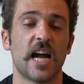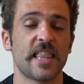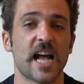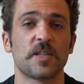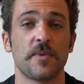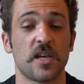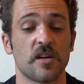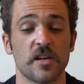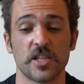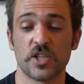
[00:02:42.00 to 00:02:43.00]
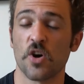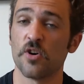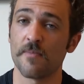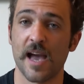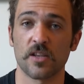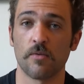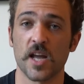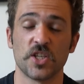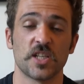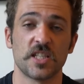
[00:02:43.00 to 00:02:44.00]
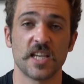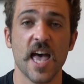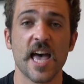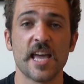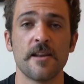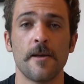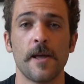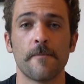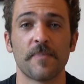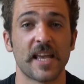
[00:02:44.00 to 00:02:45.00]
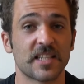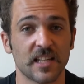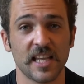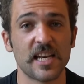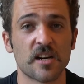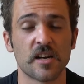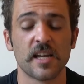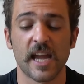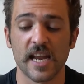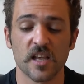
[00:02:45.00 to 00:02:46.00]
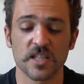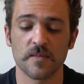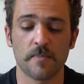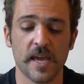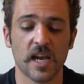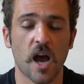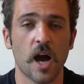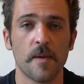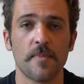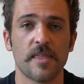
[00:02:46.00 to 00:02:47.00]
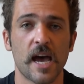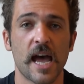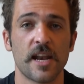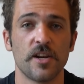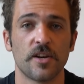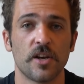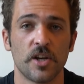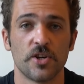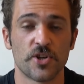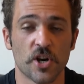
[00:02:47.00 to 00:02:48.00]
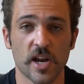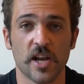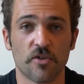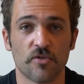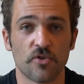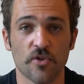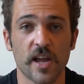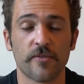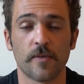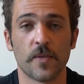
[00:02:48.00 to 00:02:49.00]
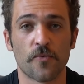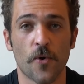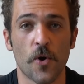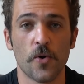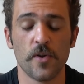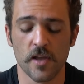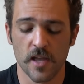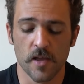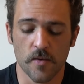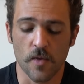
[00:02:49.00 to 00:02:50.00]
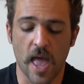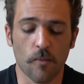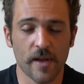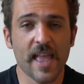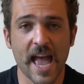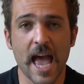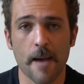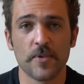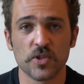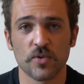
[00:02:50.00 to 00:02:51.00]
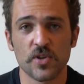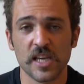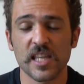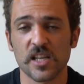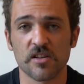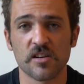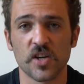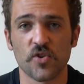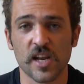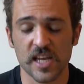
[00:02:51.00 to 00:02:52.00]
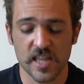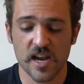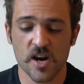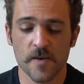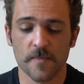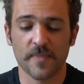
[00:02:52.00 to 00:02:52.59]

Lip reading: and that's because, going back to what I just said, it's cleaner. It doesn't pick up that dirt and grit from the road. And when that happens, when you get that dirt and grit in there,